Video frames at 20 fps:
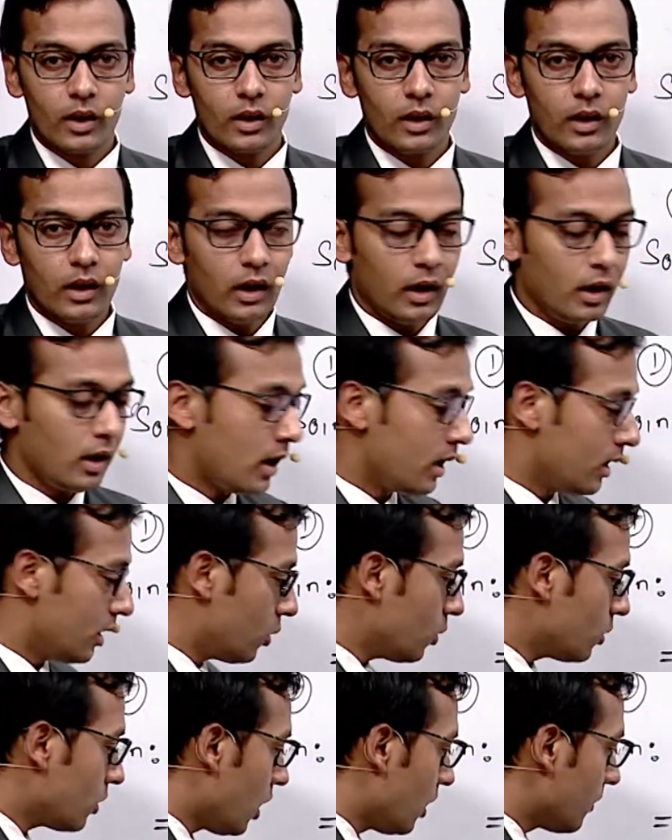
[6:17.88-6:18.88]
There are two
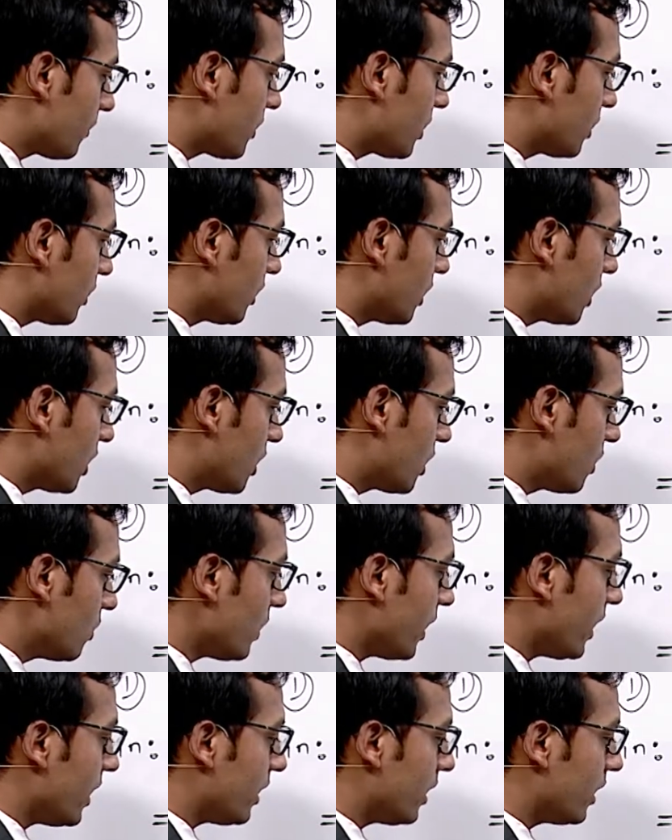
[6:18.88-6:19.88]
terms,
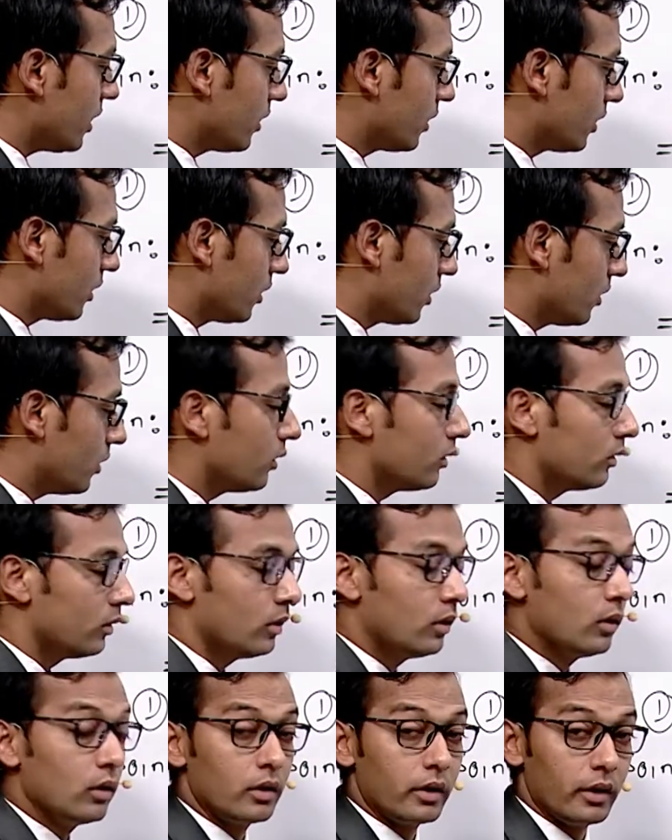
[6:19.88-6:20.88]
2a
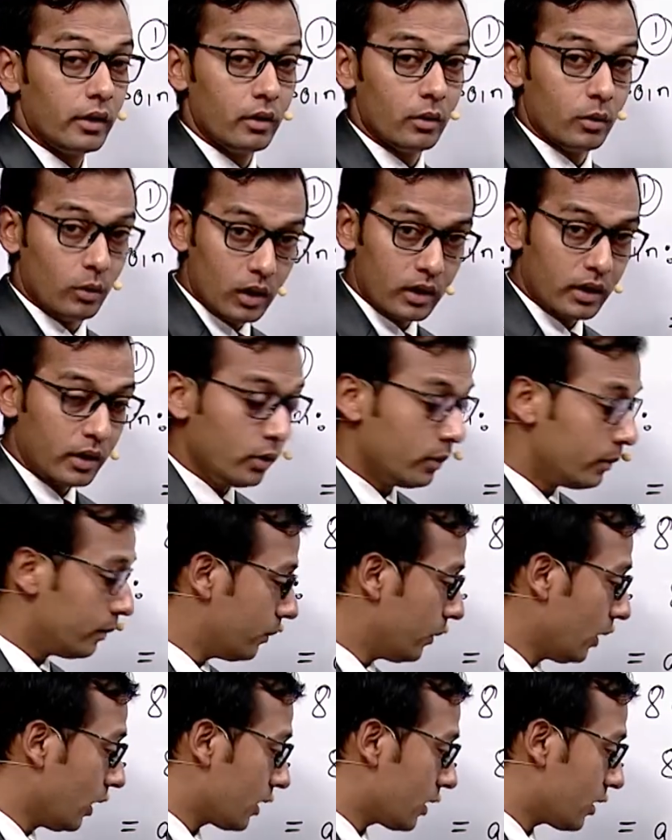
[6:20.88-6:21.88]
whole cube
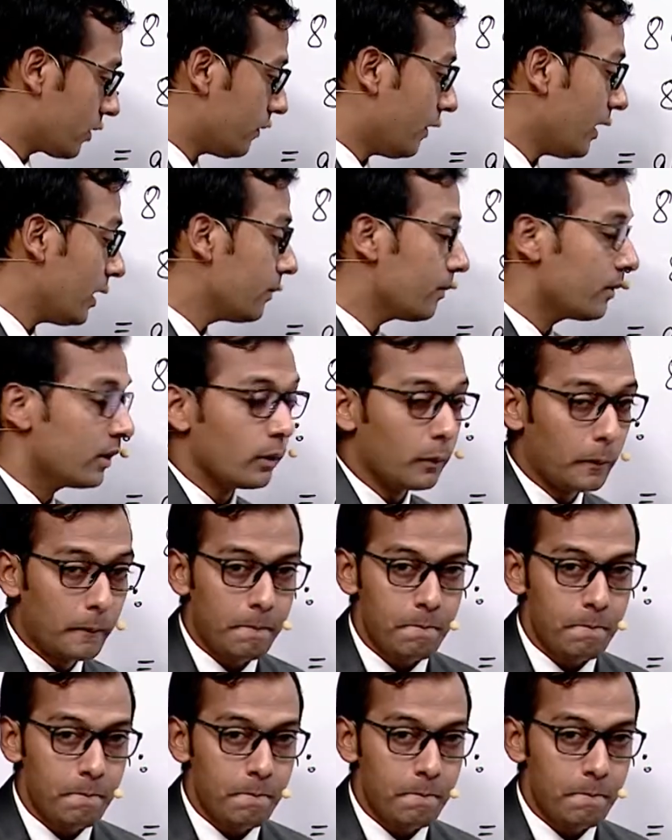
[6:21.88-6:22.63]
plus 5 cube.